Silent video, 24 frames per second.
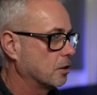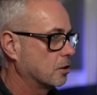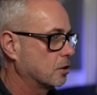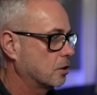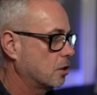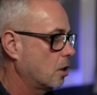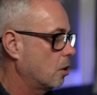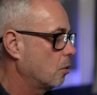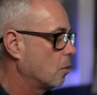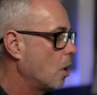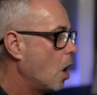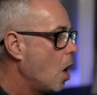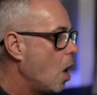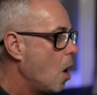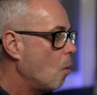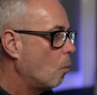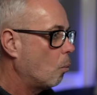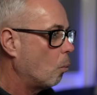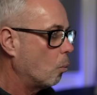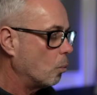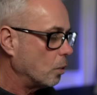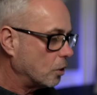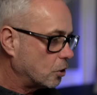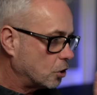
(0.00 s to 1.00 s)
So
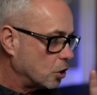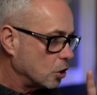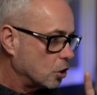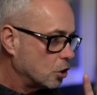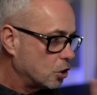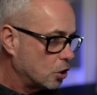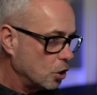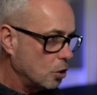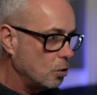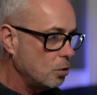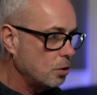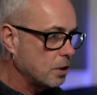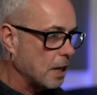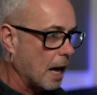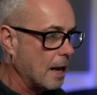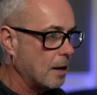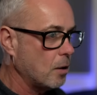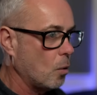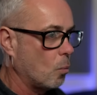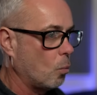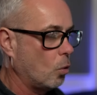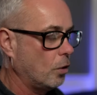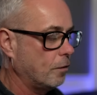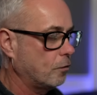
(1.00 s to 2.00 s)
to do
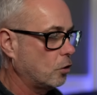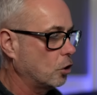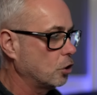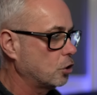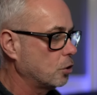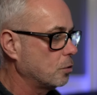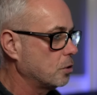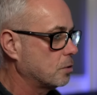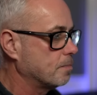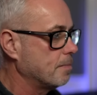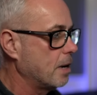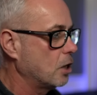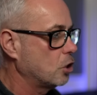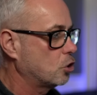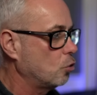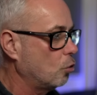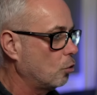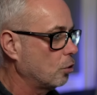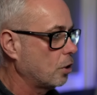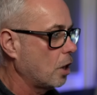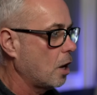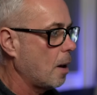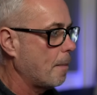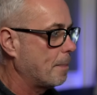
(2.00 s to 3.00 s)
that, what I've got to do is make
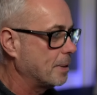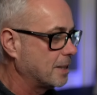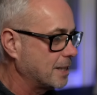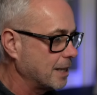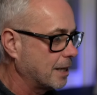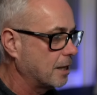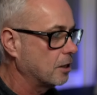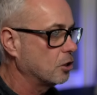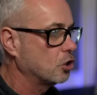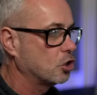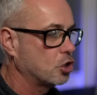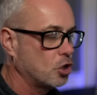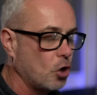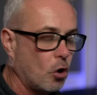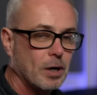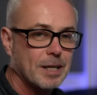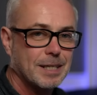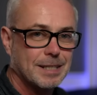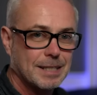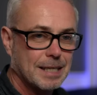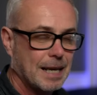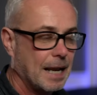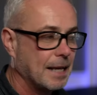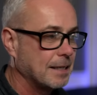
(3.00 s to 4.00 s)
sure that a particular shot
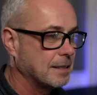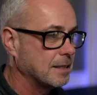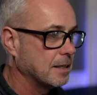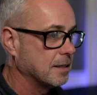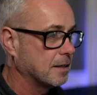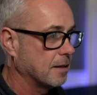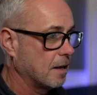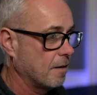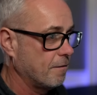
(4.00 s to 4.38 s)
is selected.